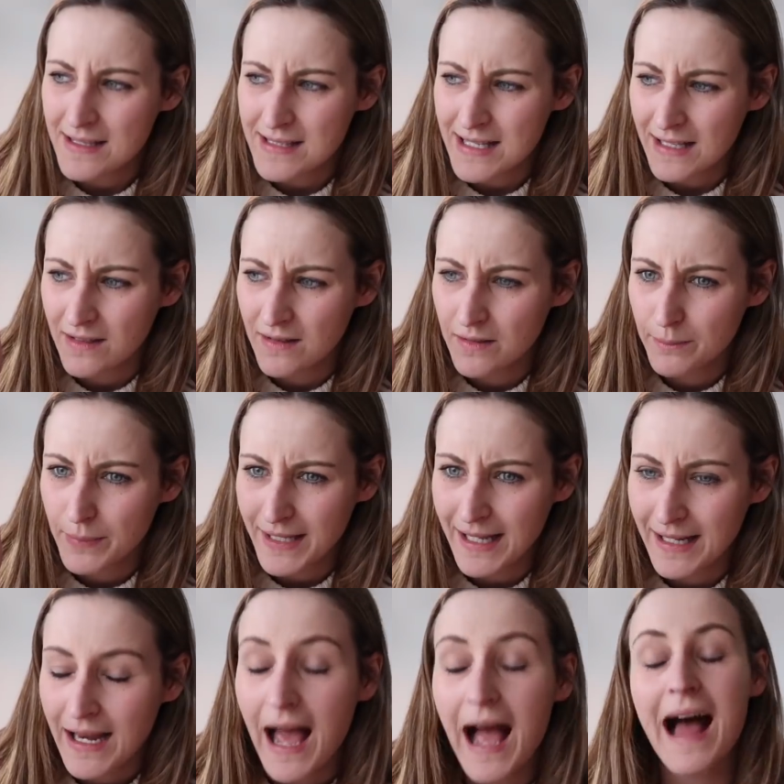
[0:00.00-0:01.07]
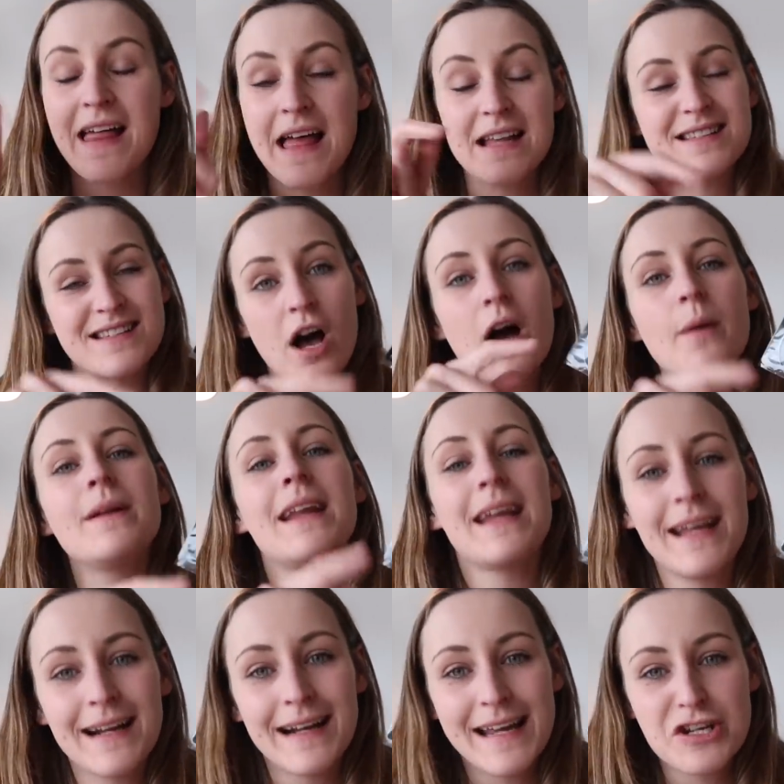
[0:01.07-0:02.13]
is it picking? And then I'm an
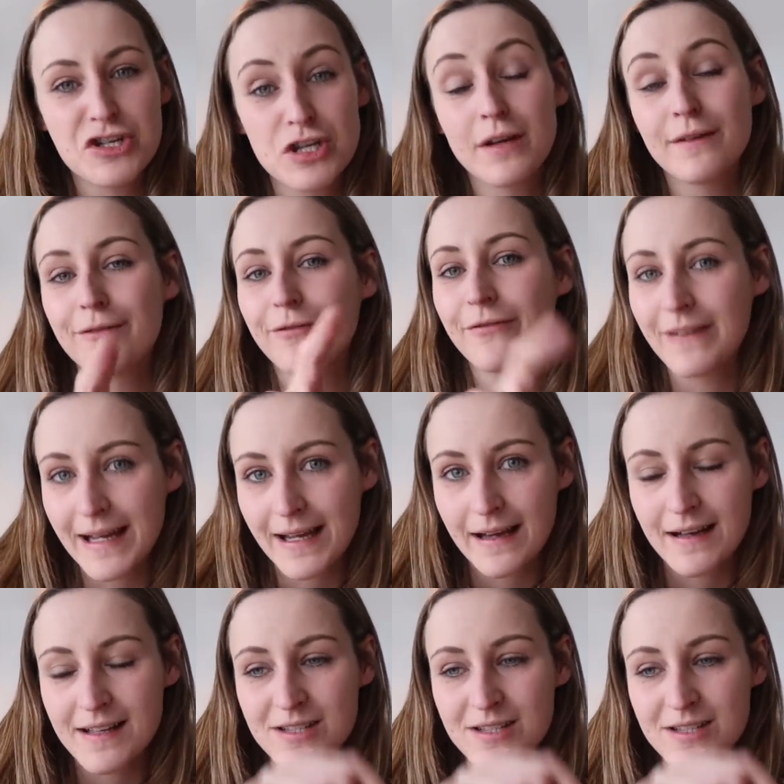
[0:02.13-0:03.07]
English flicker,